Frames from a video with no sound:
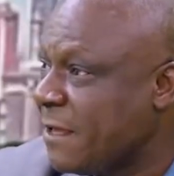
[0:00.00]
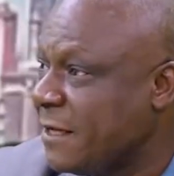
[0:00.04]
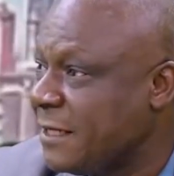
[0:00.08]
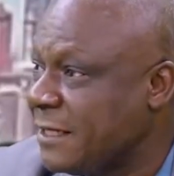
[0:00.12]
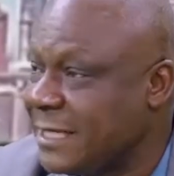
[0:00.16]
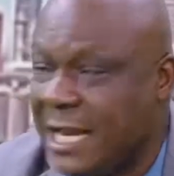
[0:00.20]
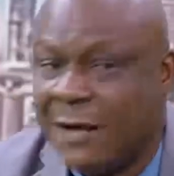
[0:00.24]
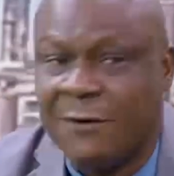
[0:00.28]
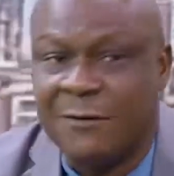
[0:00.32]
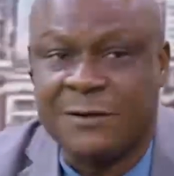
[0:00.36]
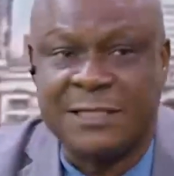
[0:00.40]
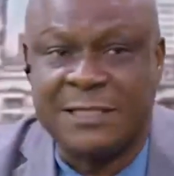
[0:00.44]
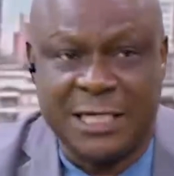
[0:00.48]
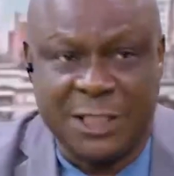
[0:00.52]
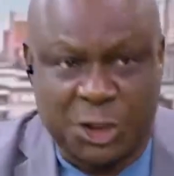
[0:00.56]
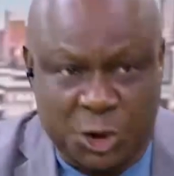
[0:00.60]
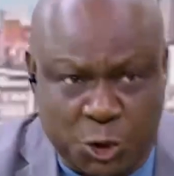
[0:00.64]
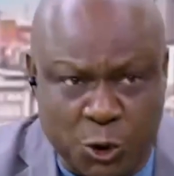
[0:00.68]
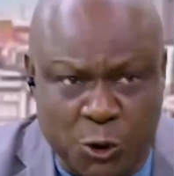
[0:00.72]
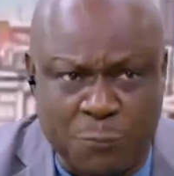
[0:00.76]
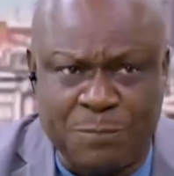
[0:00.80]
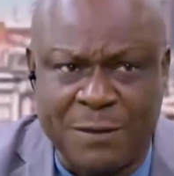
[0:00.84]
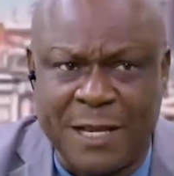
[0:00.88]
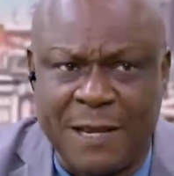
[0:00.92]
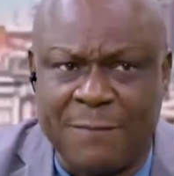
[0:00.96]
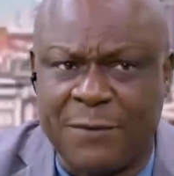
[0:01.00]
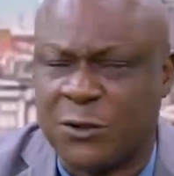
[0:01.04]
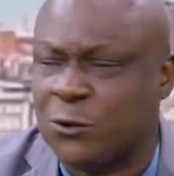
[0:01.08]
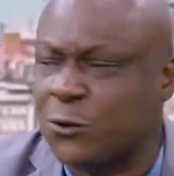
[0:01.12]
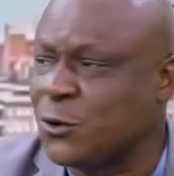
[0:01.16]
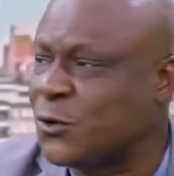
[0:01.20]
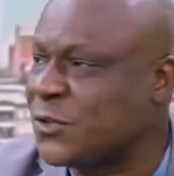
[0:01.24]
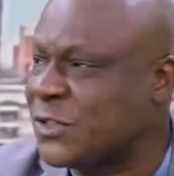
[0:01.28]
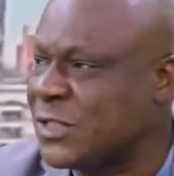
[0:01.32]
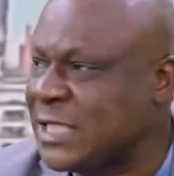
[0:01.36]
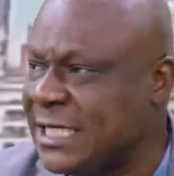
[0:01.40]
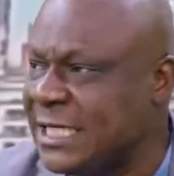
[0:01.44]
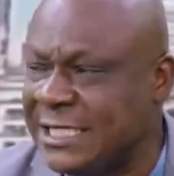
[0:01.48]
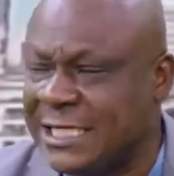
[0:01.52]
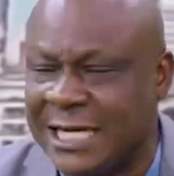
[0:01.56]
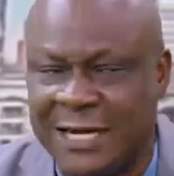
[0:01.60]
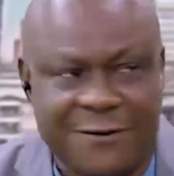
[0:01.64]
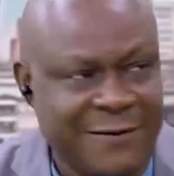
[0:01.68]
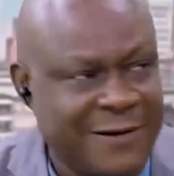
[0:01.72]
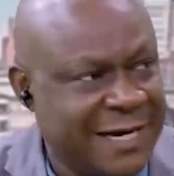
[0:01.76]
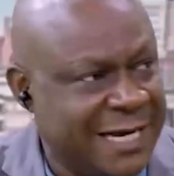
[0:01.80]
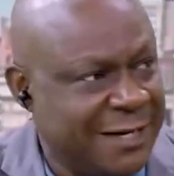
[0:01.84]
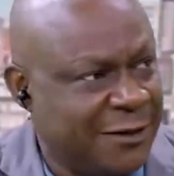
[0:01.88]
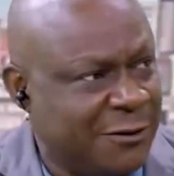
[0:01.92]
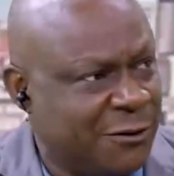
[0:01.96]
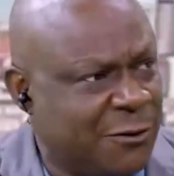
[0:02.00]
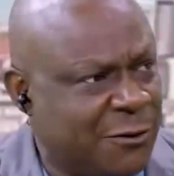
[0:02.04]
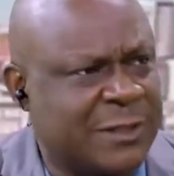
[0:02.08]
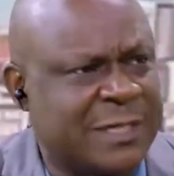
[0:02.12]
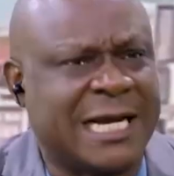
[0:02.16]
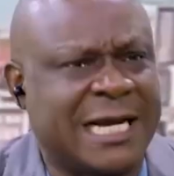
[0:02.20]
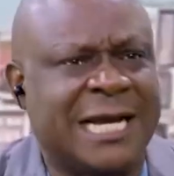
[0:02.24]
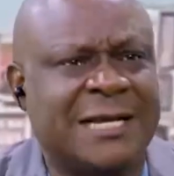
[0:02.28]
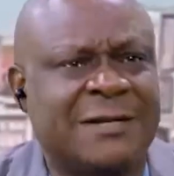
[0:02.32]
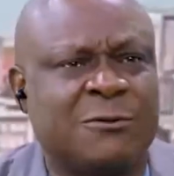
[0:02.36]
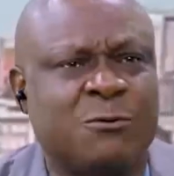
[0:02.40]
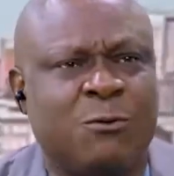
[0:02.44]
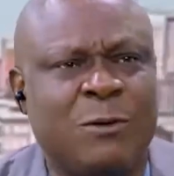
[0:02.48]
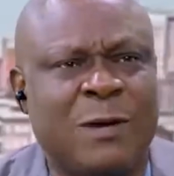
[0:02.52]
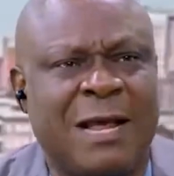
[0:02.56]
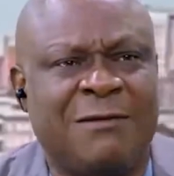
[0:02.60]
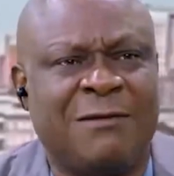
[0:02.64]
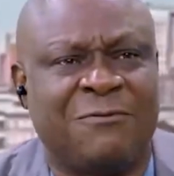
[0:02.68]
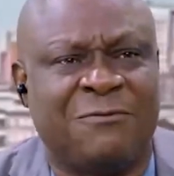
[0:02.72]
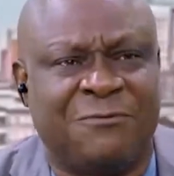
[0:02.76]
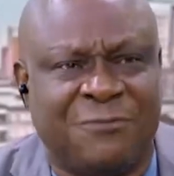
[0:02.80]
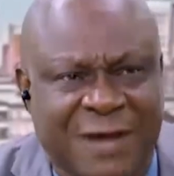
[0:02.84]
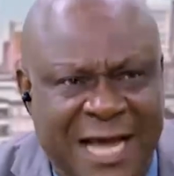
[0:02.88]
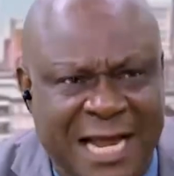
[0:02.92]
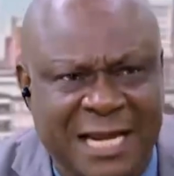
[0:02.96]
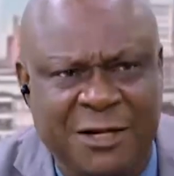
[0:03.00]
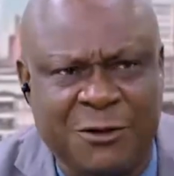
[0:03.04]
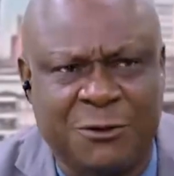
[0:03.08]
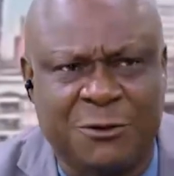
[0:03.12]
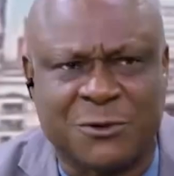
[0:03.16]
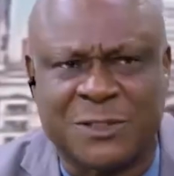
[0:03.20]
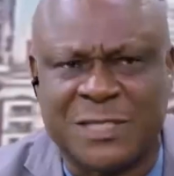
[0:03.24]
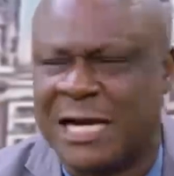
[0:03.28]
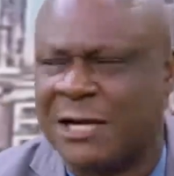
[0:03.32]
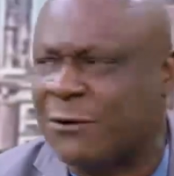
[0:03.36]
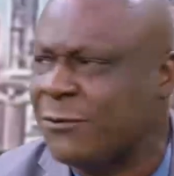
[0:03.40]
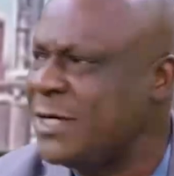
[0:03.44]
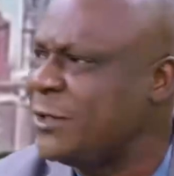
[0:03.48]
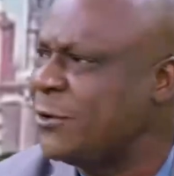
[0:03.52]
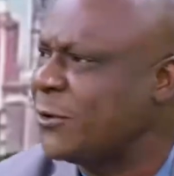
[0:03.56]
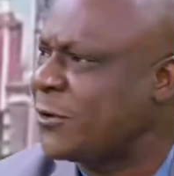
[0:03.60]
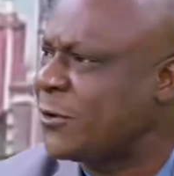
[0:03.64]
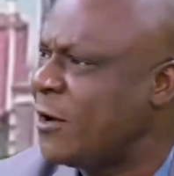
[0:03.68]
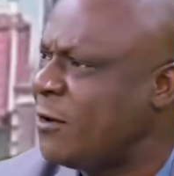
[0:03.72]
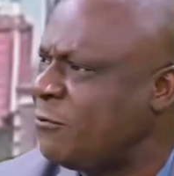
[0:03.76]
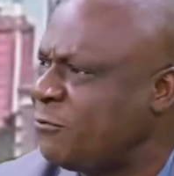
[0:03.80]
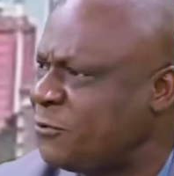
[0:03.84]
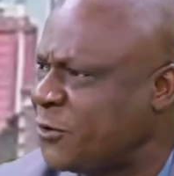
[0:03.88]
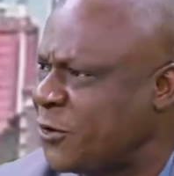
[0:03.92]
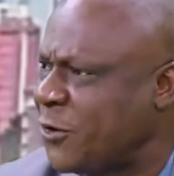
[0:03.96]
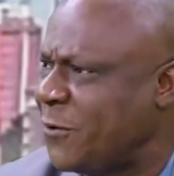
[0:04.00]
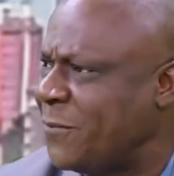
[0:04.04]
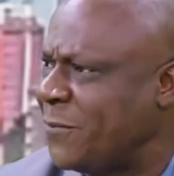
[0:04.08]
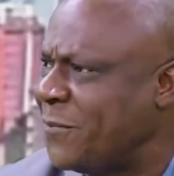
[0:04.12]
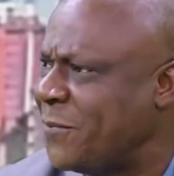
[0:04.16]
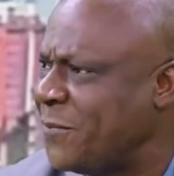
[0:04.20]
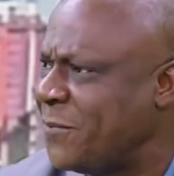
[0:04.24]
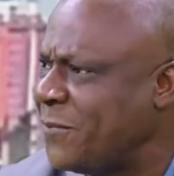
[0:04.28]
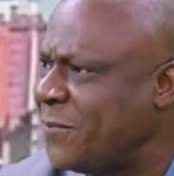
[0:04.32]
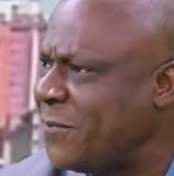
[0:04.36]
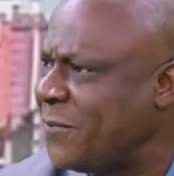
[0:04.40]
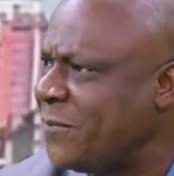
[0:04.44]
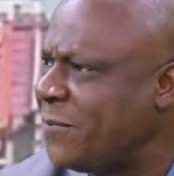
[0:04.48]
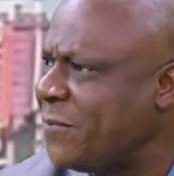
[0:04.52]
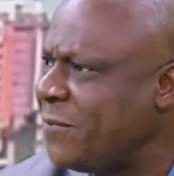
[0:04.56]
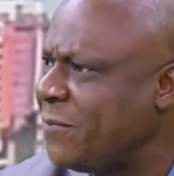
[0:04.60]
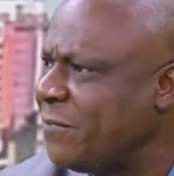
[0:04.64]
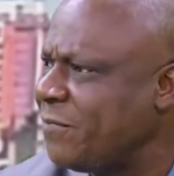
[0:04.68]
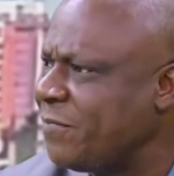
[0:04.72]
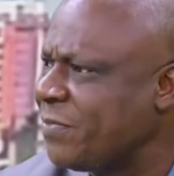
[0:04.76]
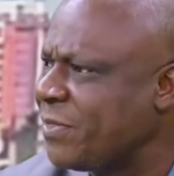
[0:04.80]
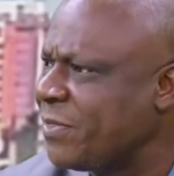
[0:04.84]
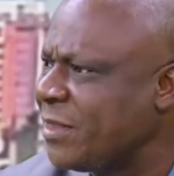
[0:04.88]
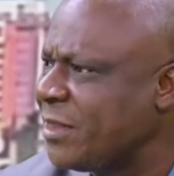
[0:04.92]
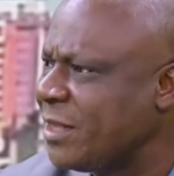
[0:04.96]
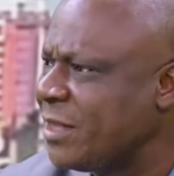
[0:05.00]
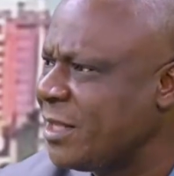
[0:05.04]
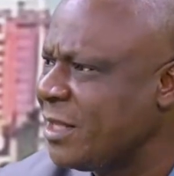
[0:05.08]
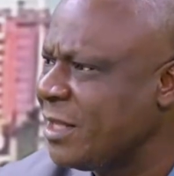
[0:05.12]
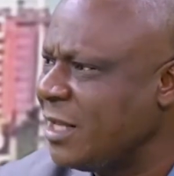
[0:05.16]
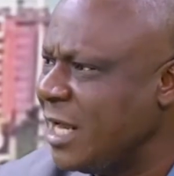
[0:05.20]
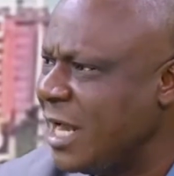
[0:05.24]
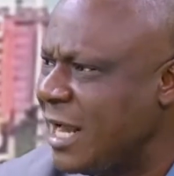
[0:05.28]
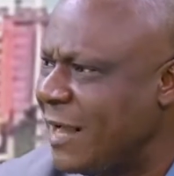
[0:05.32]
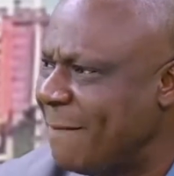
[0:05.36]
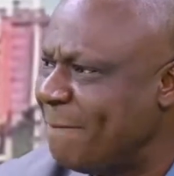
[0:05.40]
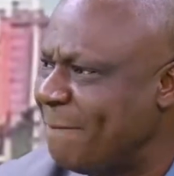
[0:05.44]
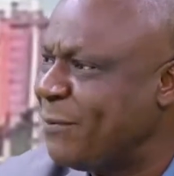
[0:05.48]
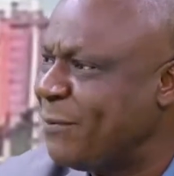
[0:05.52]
Now, they should be able to sit down and look at where values are going to come from and